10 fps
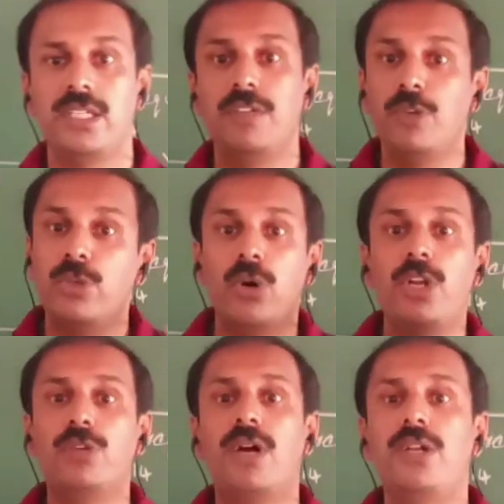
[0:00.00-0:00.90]
If you
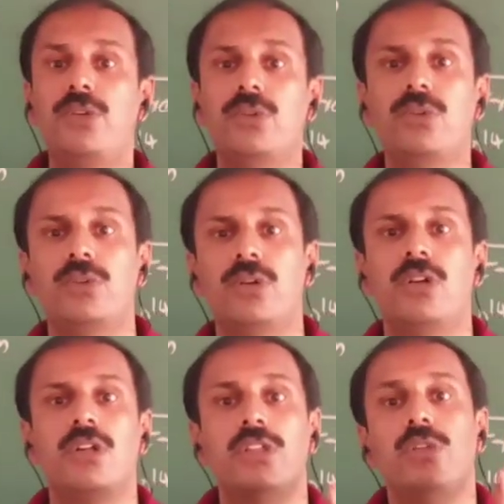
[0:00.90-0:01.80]
don't want
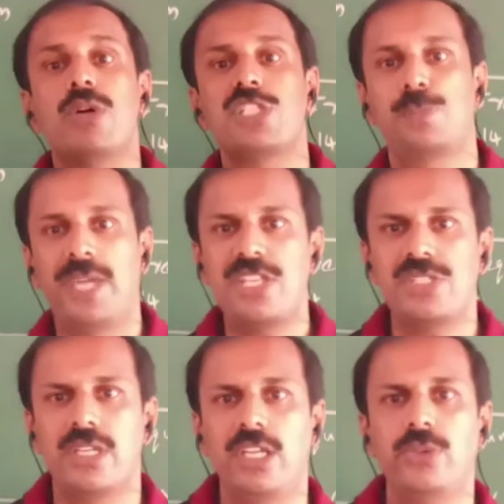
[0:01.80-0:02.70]
to use
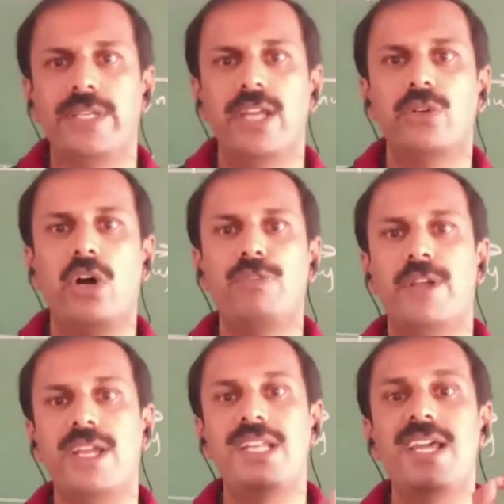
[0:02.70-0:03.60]
specs, you can go
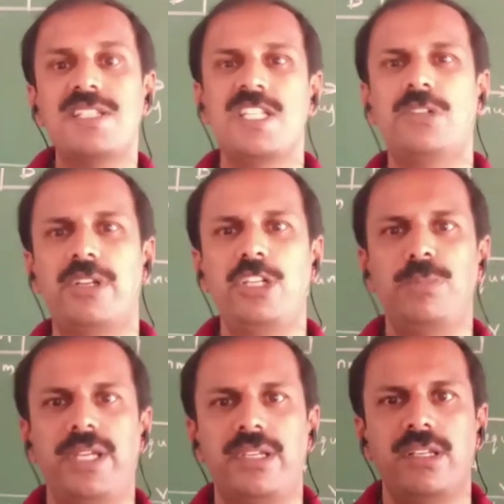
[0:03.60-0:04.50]
for a Lasik
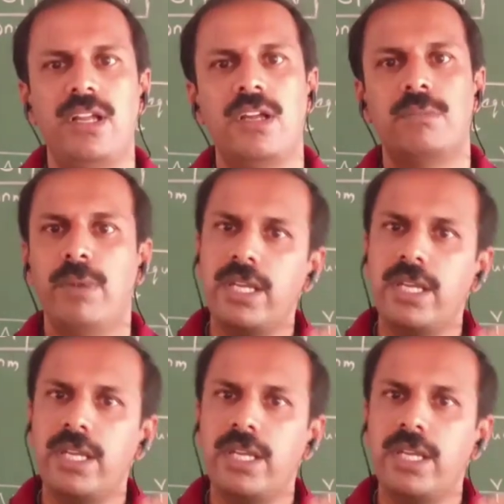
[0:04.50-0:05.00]
treatment.